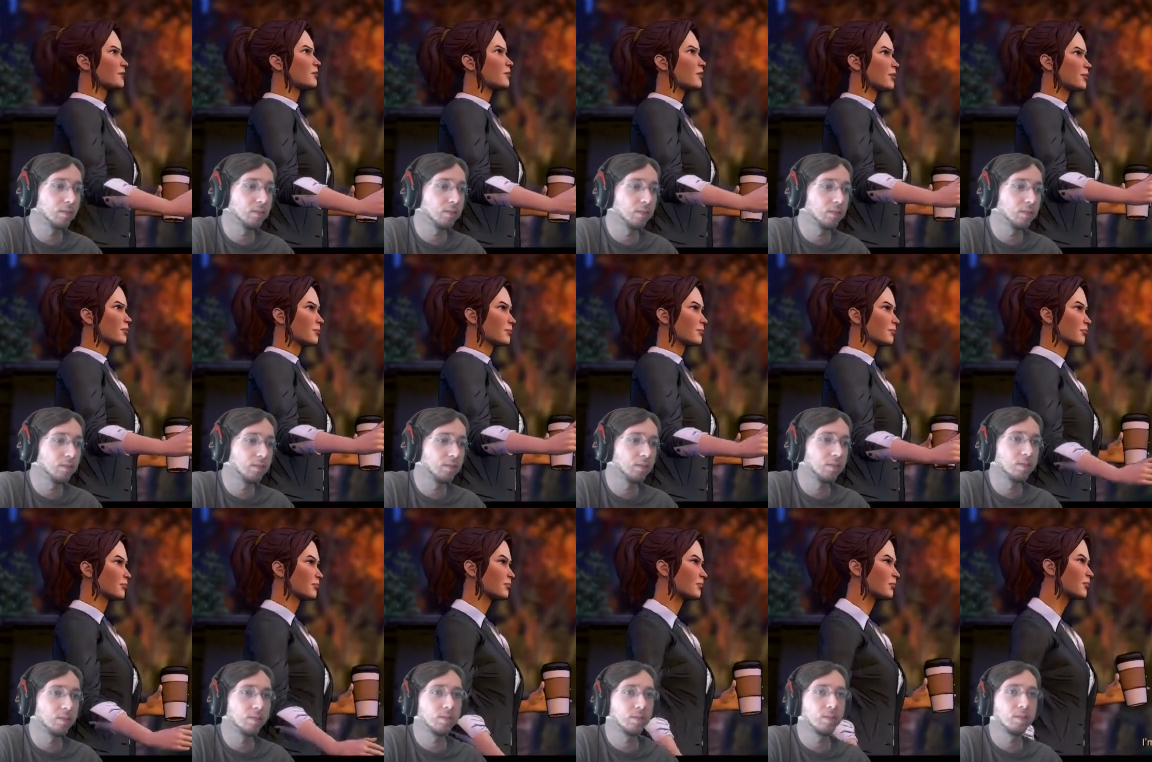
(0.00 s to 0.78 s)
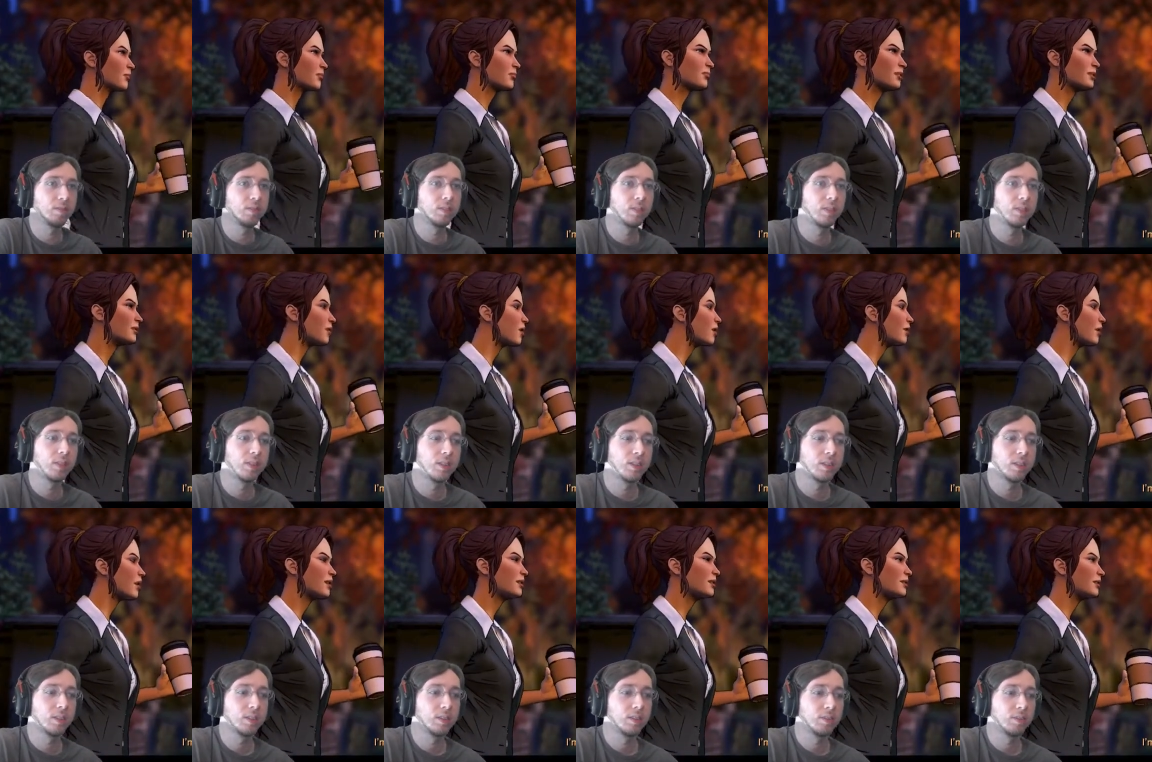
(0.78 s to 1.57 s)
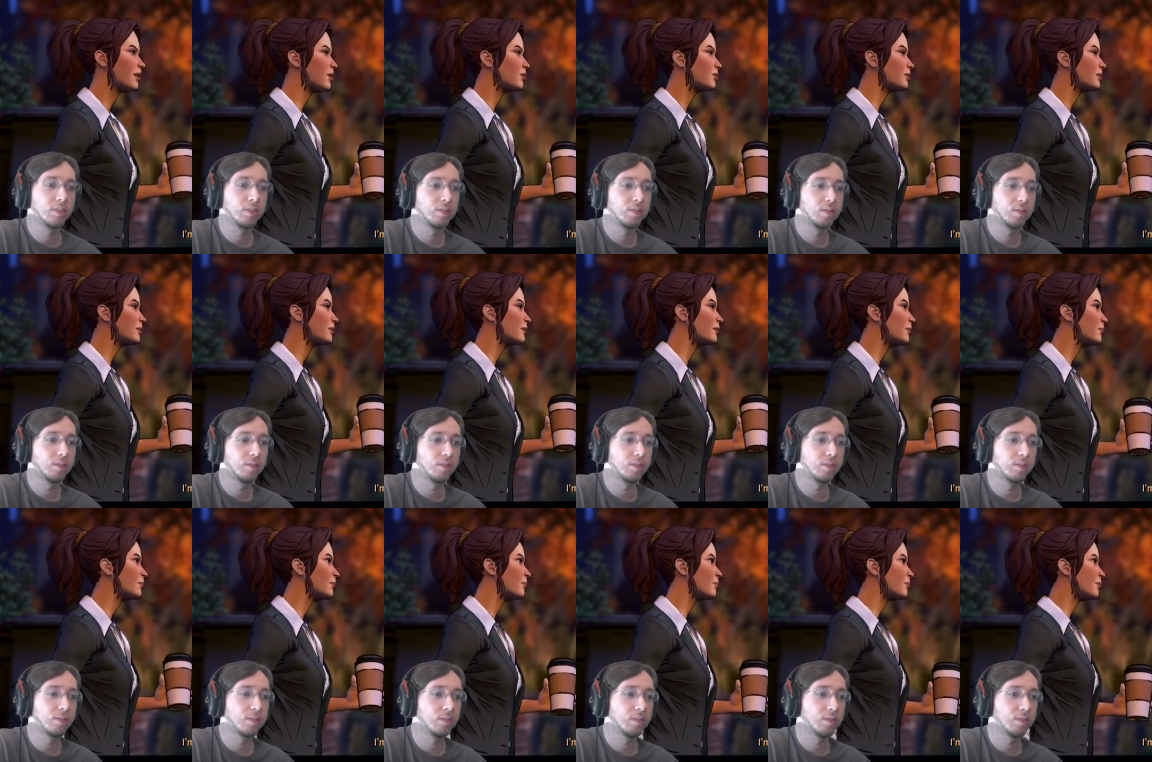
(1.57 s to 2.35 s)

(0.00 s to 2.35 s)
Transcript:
Speaker 1: you right there. I'm not selling out a source.